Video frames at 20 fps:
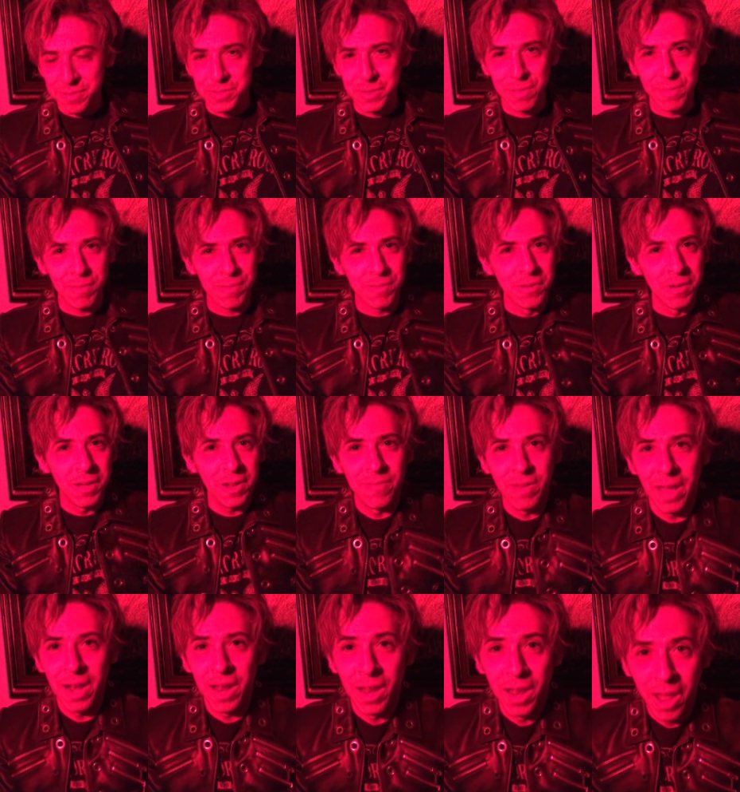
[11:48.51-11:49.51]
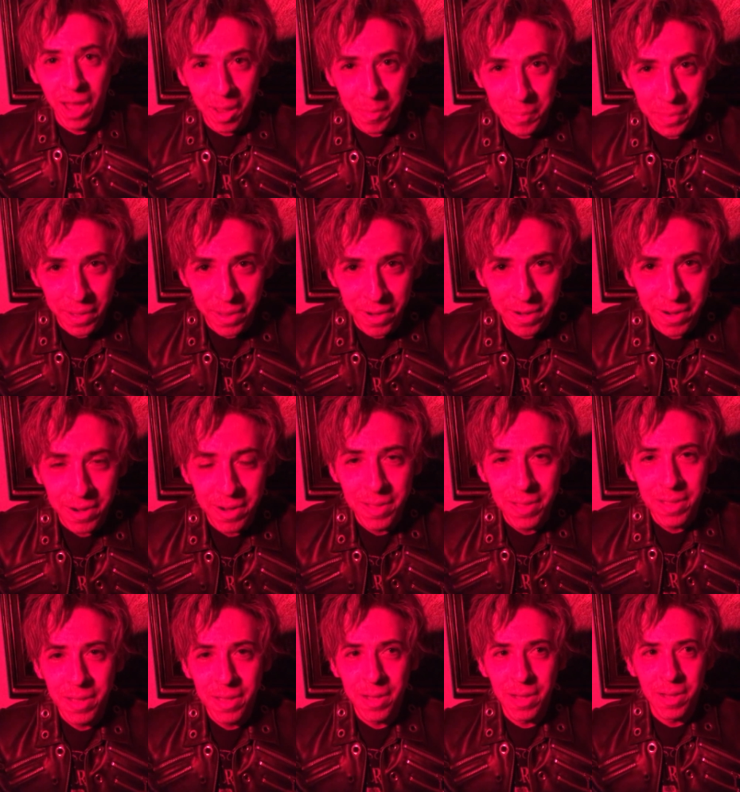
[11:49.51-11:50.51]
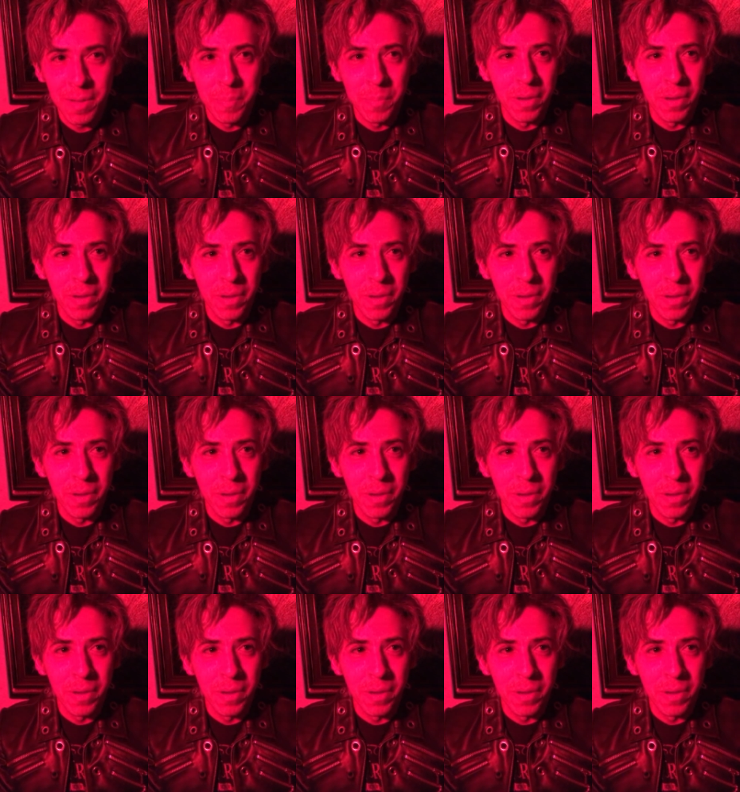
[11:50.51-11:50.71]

just as good if not a lot better uh,